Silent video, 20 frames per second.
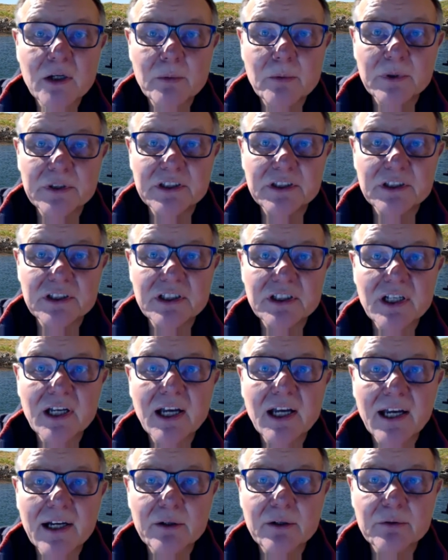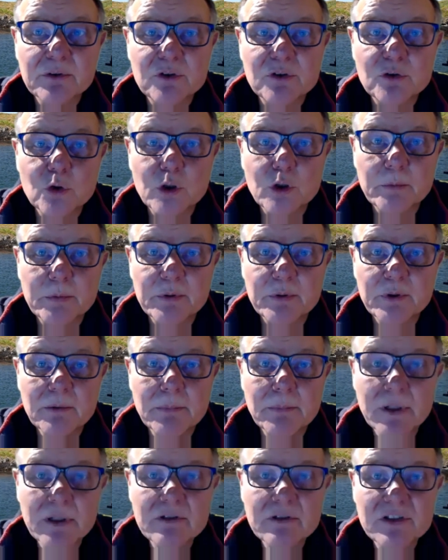which is how to talk between
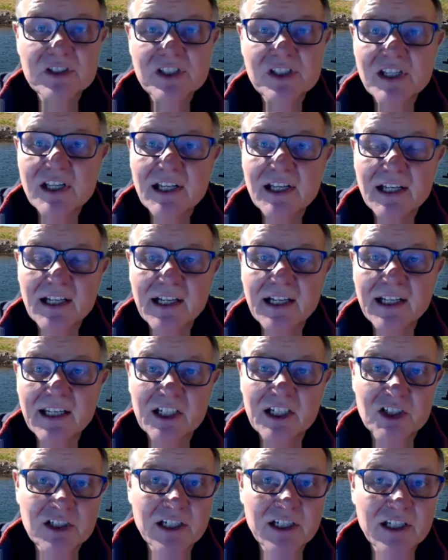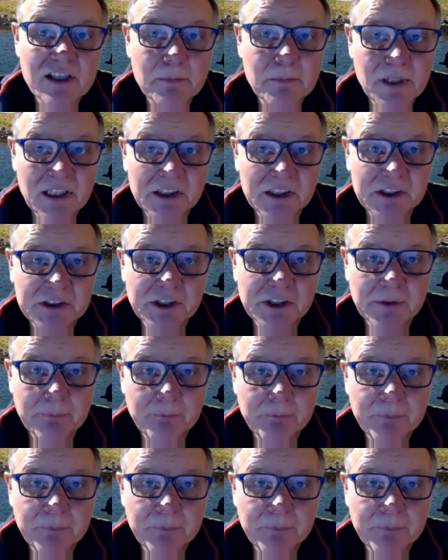boats and occasionally the beach.